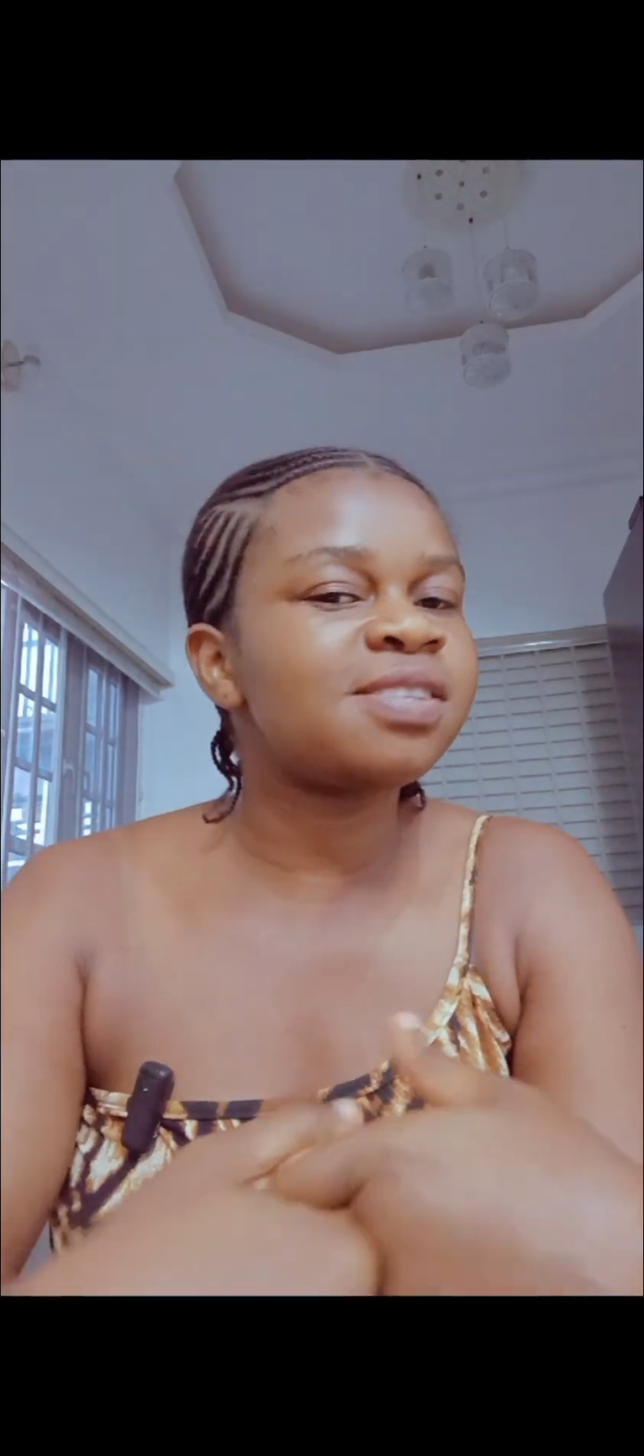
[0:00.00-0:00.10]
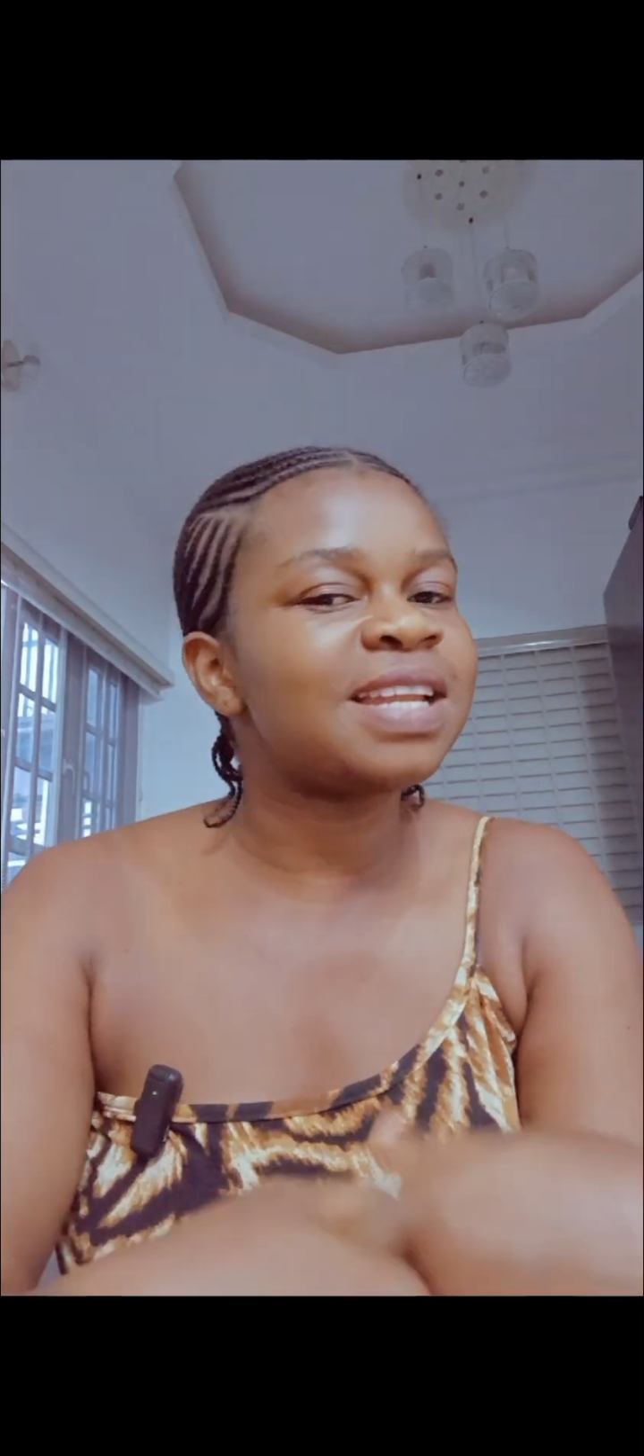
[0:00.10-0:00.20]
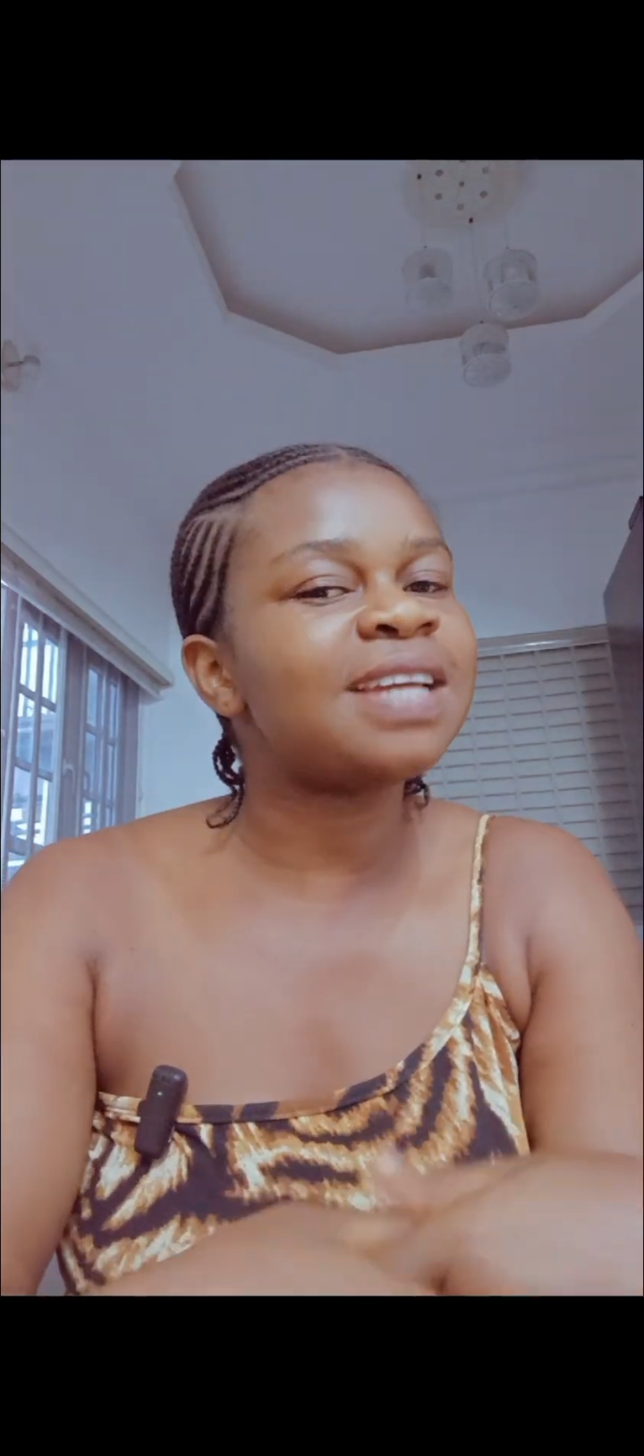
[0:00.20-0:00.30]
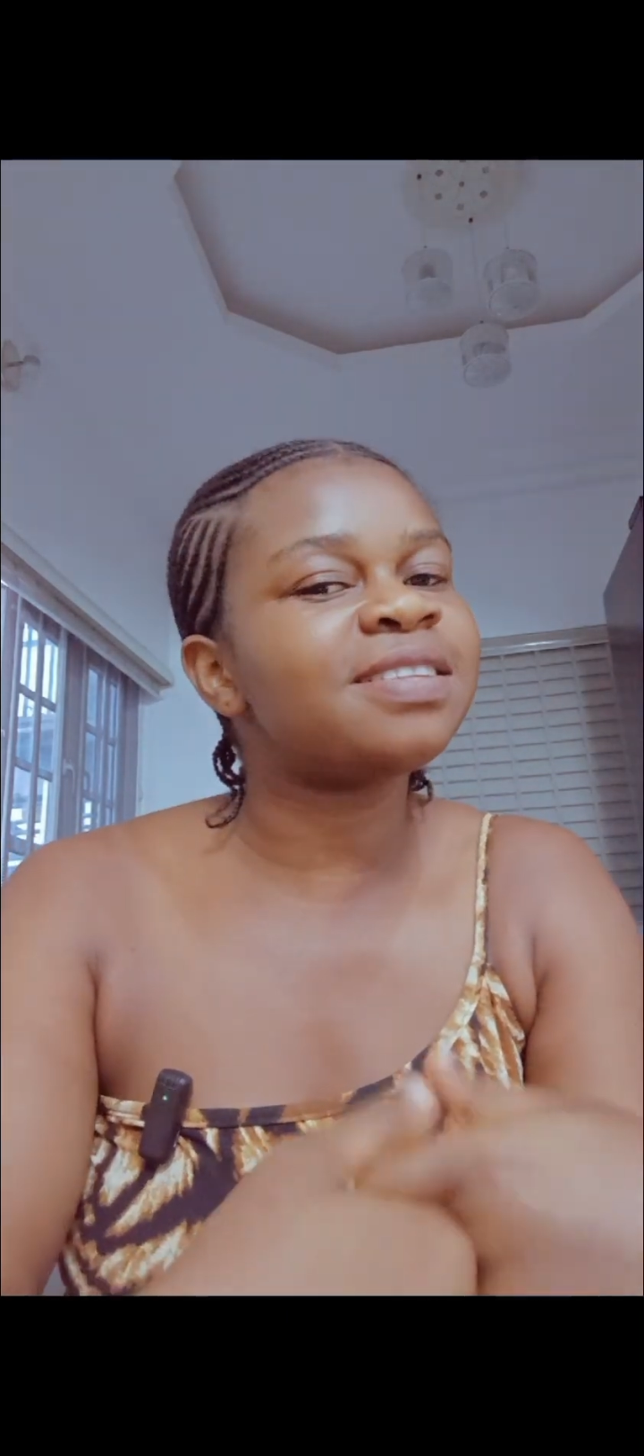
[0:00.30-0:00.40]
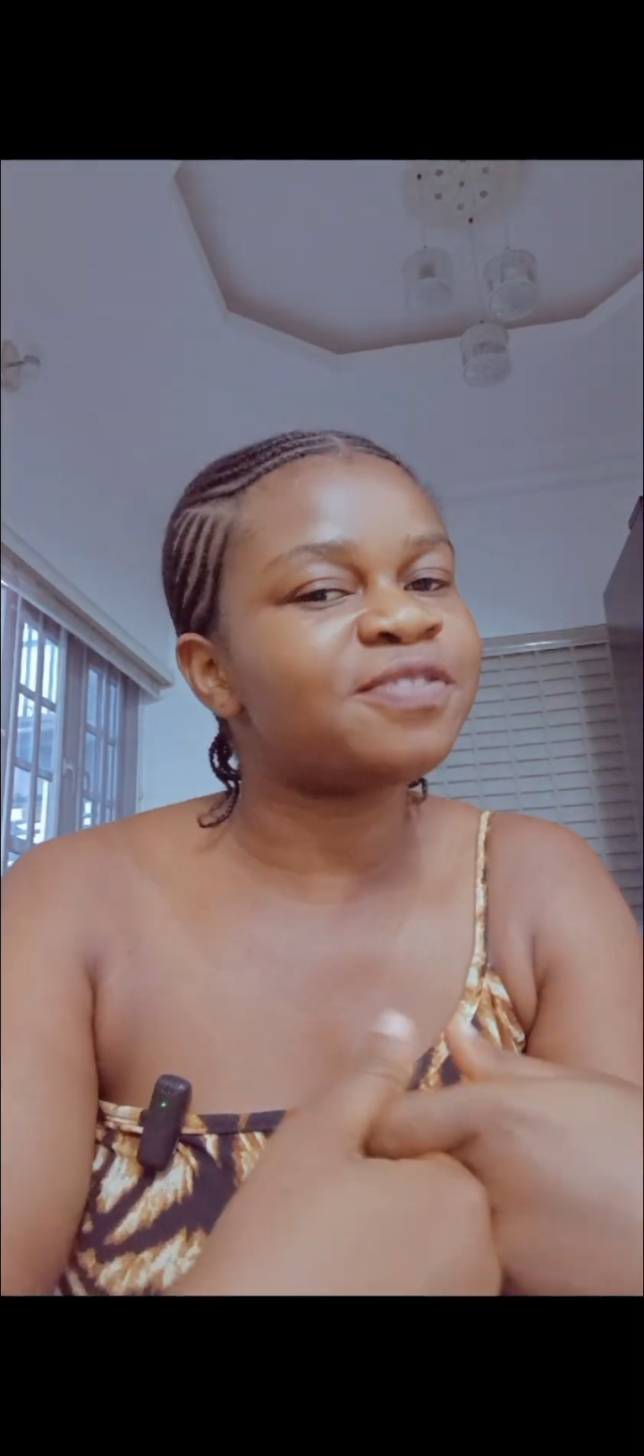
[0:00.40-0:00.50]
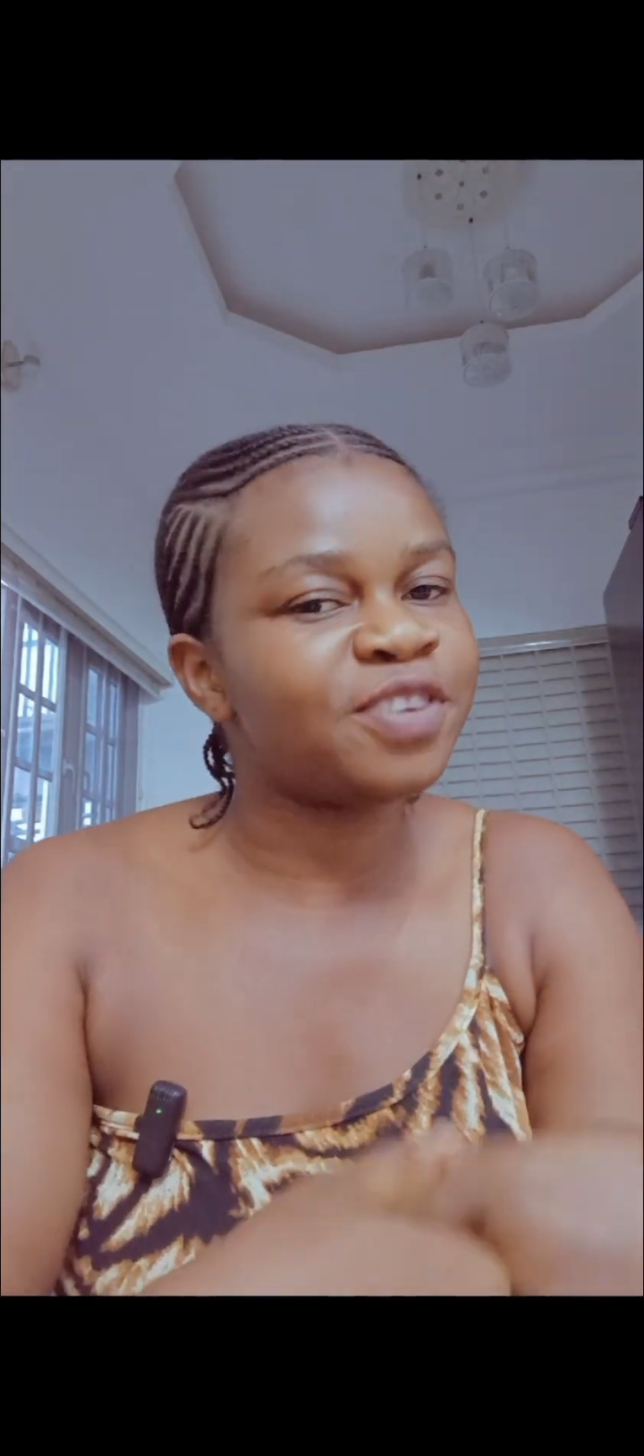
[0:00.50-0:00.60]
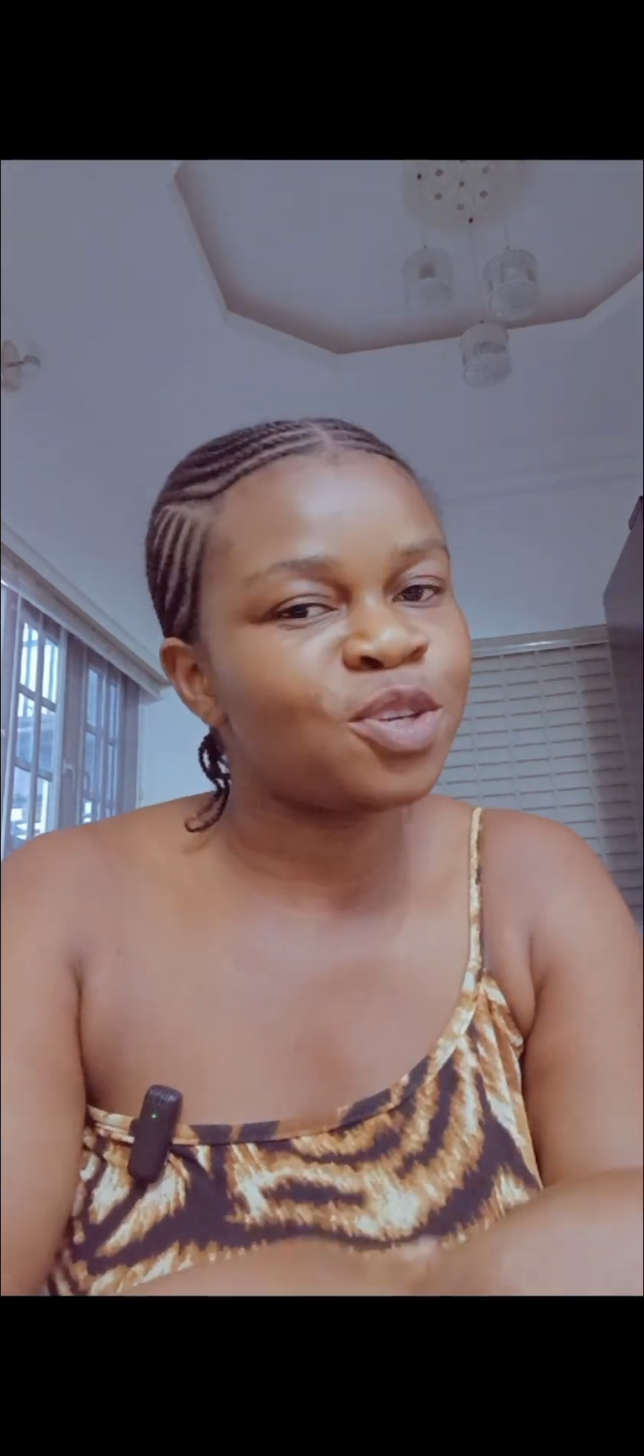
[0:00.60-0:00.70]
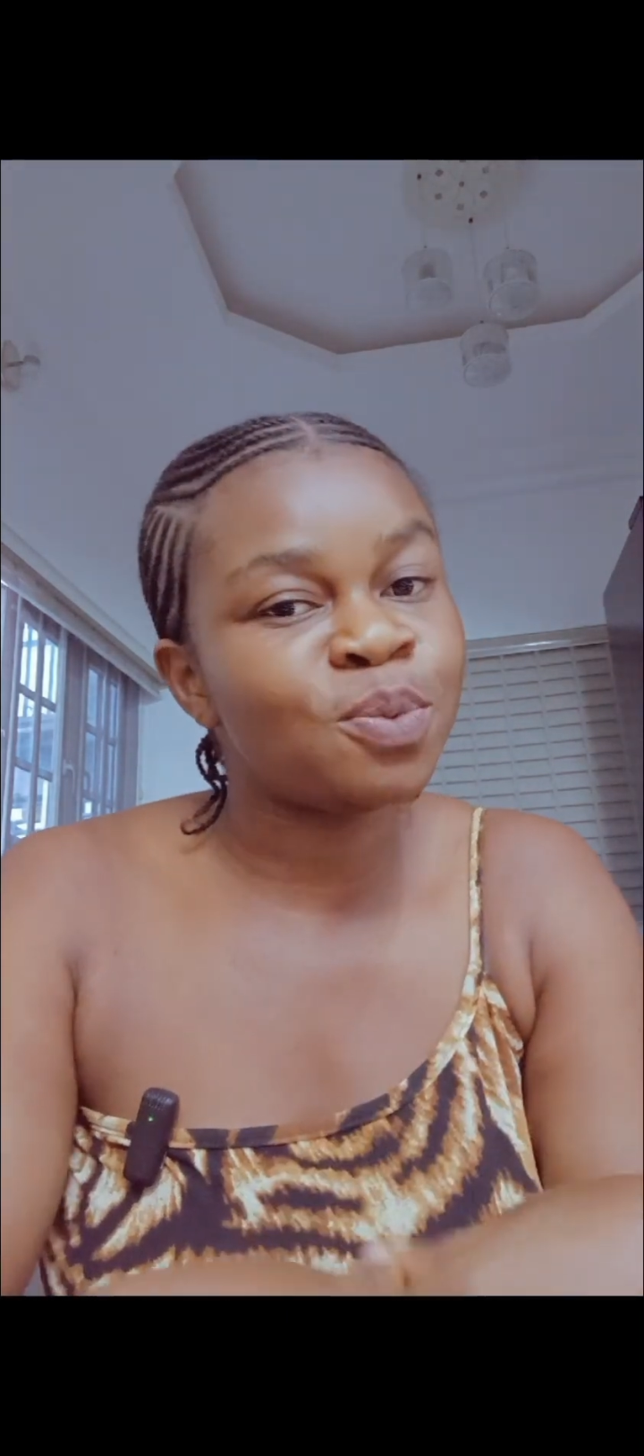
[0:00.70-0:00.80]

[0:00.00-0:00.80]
to like this video,